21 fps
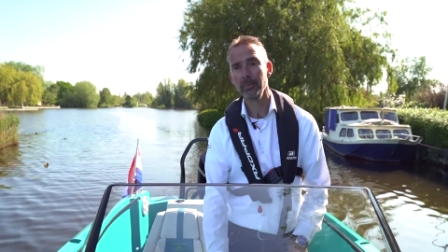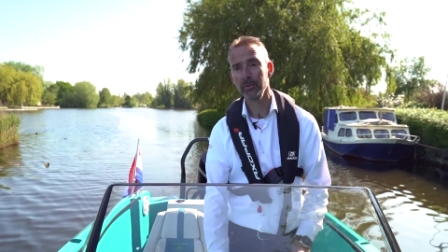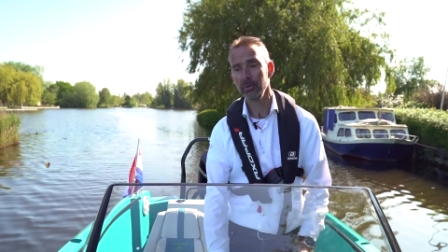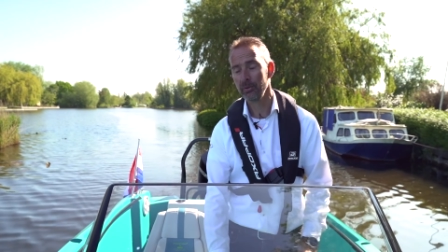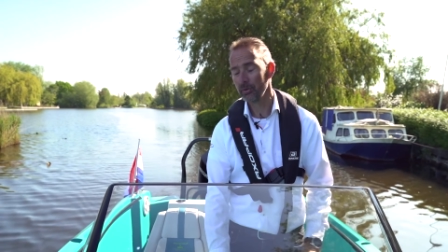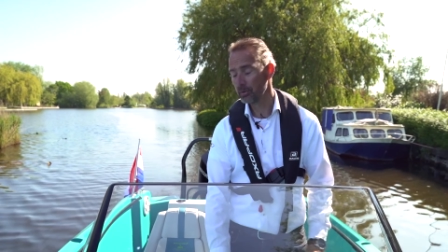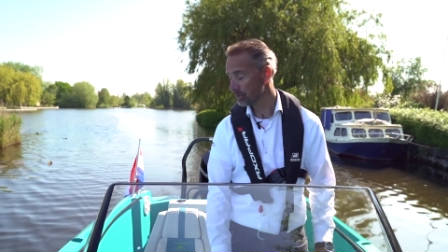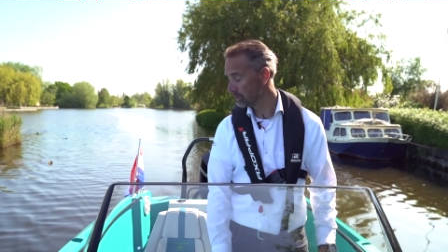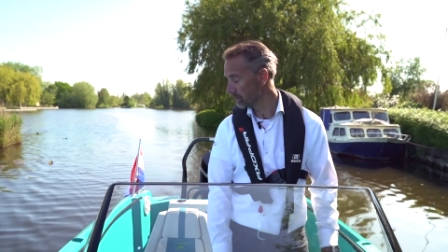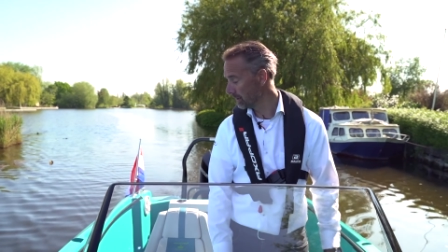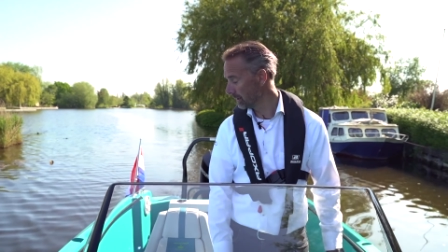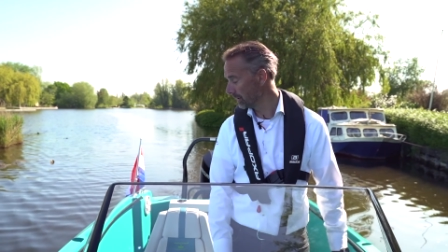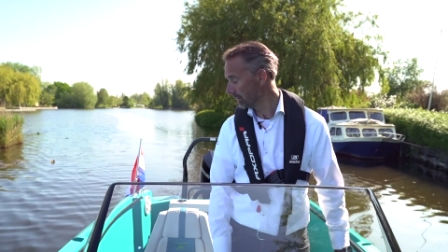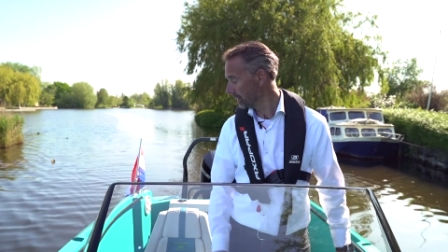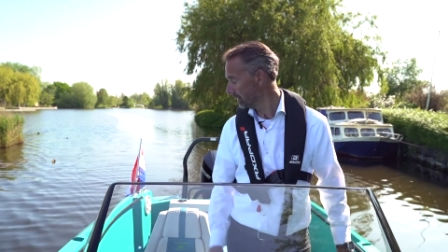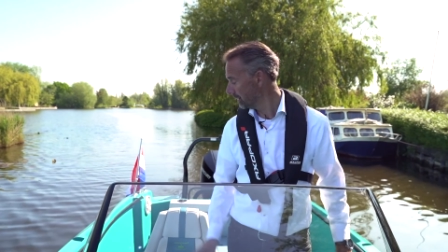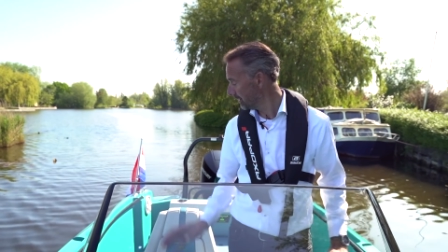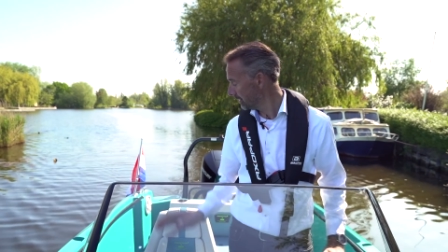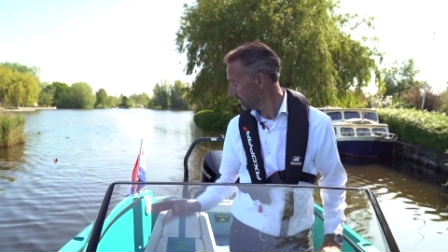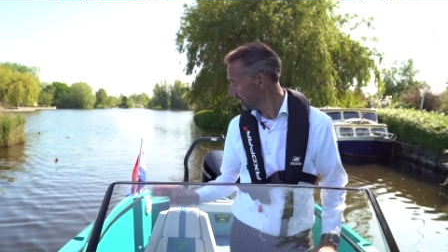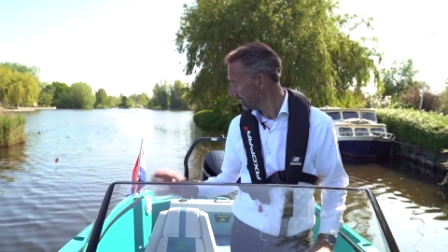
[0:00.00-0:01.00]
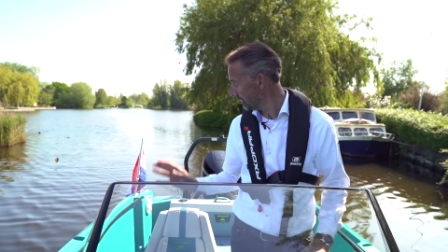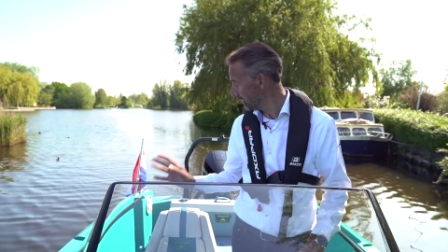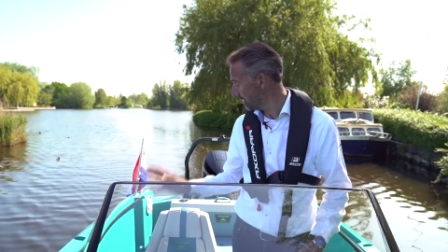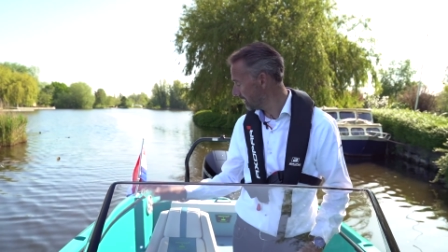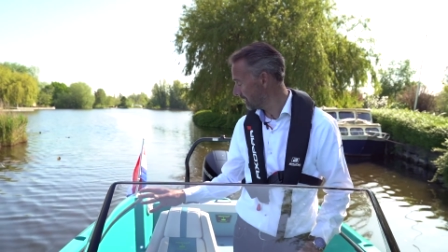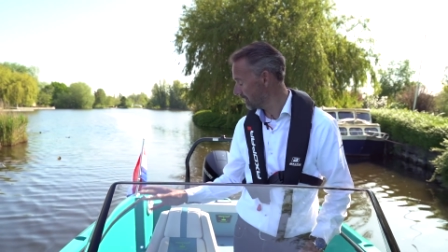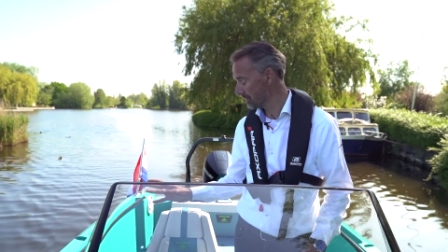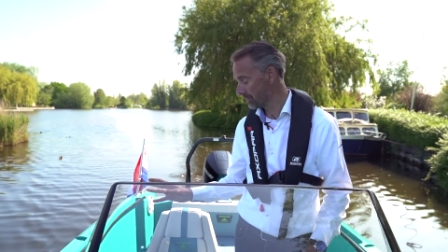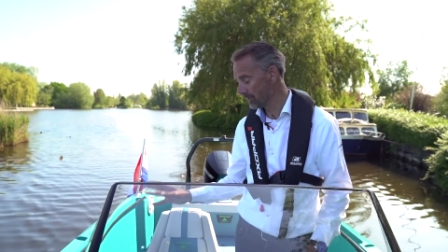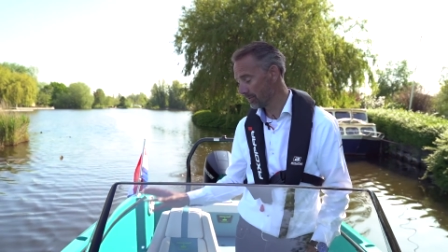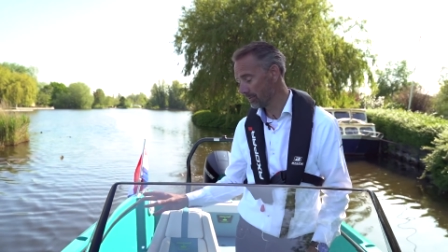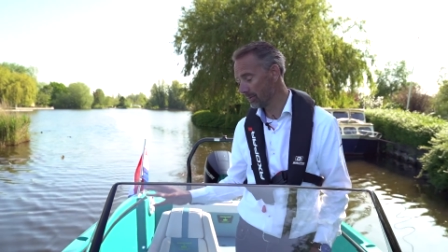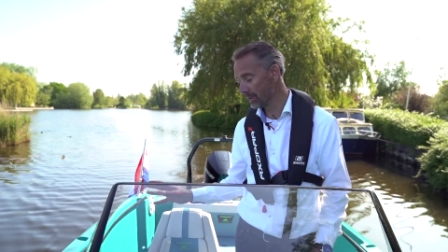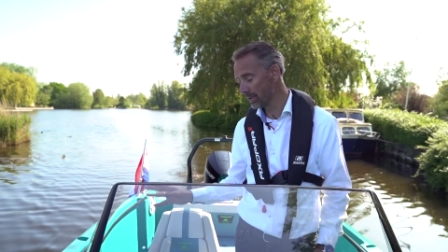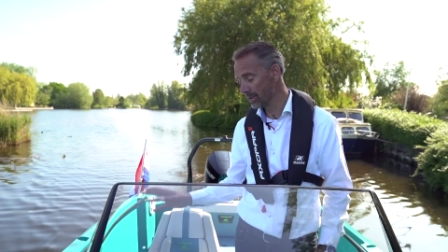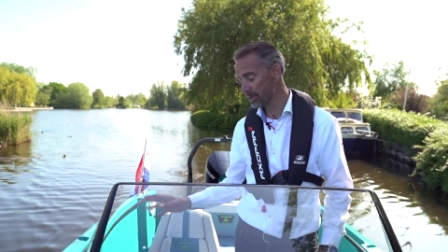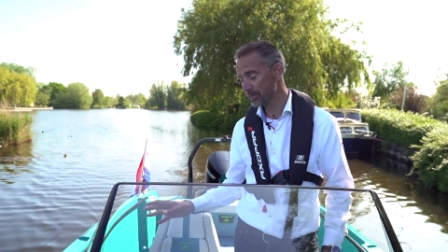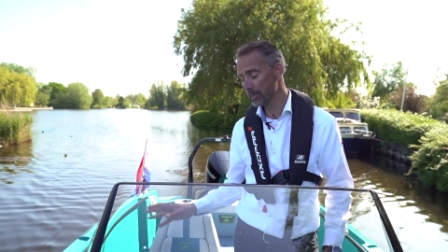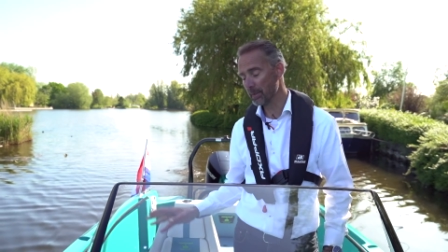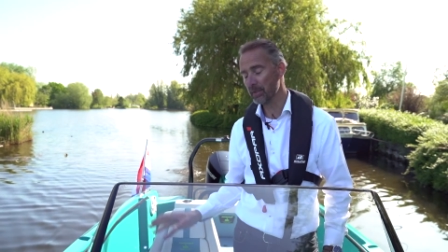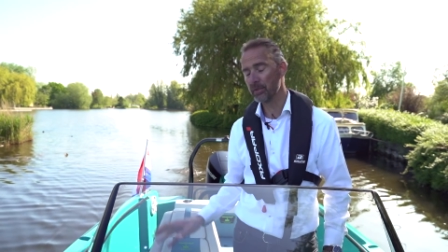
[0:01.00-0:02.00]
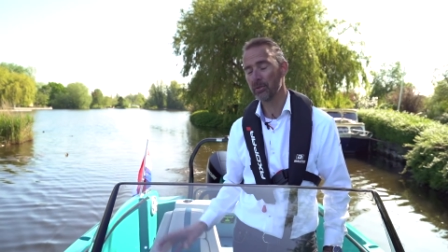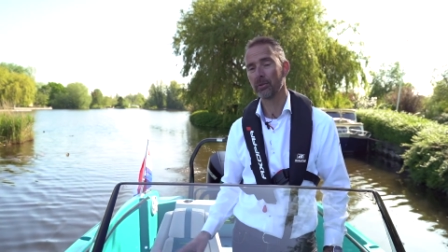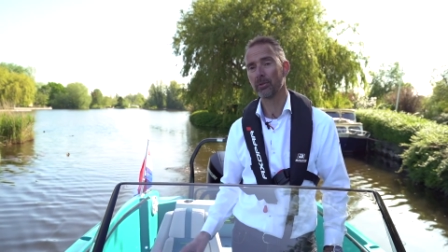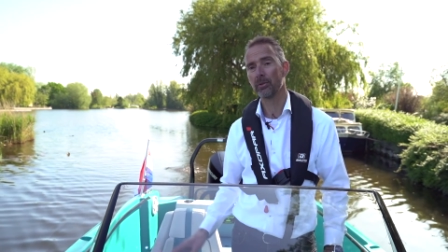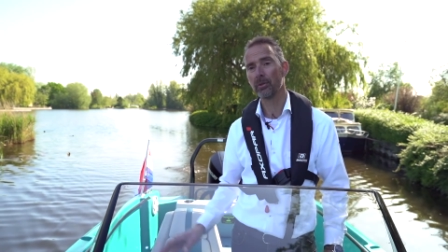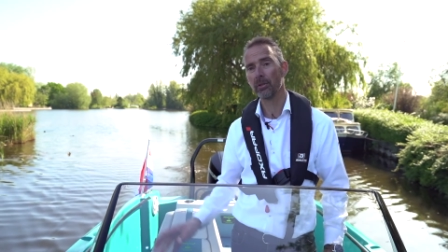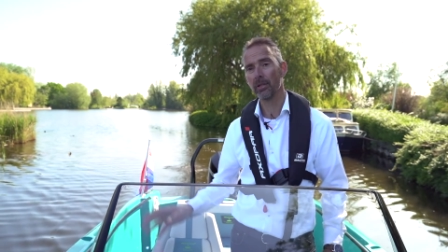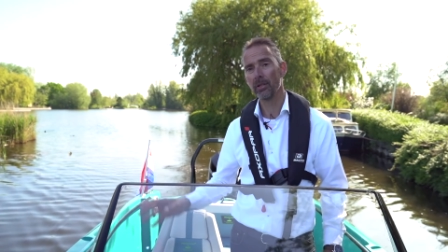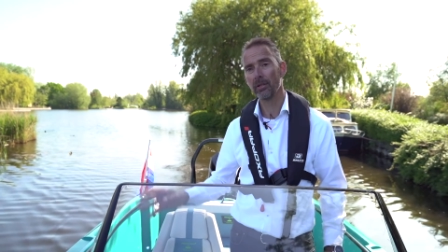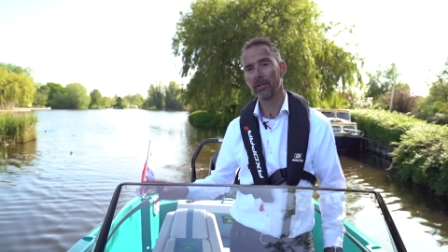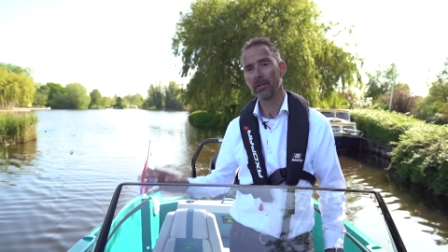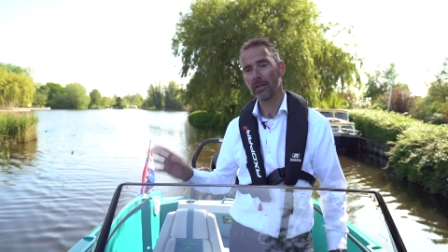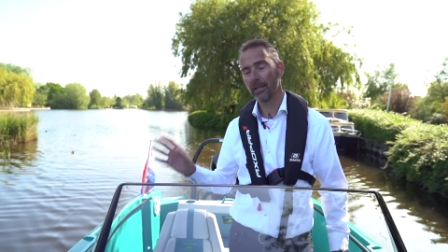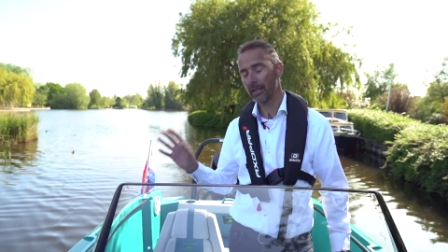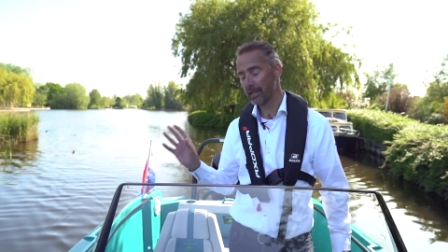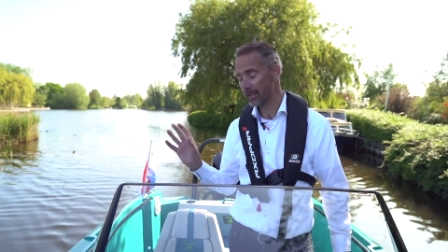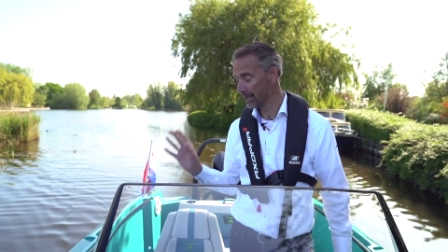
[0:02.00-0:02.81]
choosing this really special color.